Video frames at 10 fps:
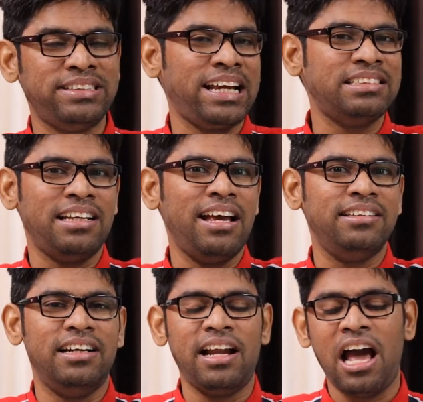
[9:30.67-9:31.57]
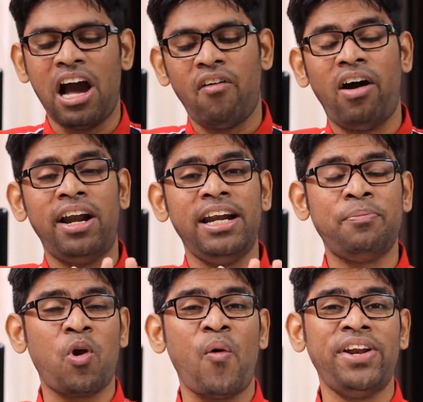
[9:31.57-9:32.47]
seconds like that. I have already
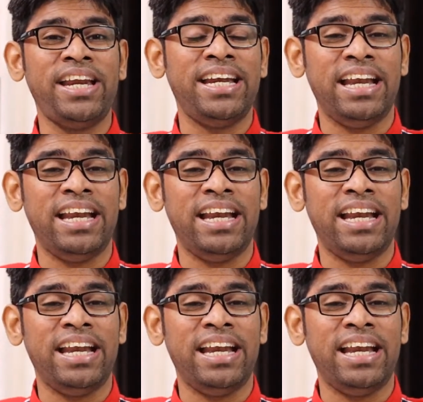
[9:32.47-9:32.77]
provided a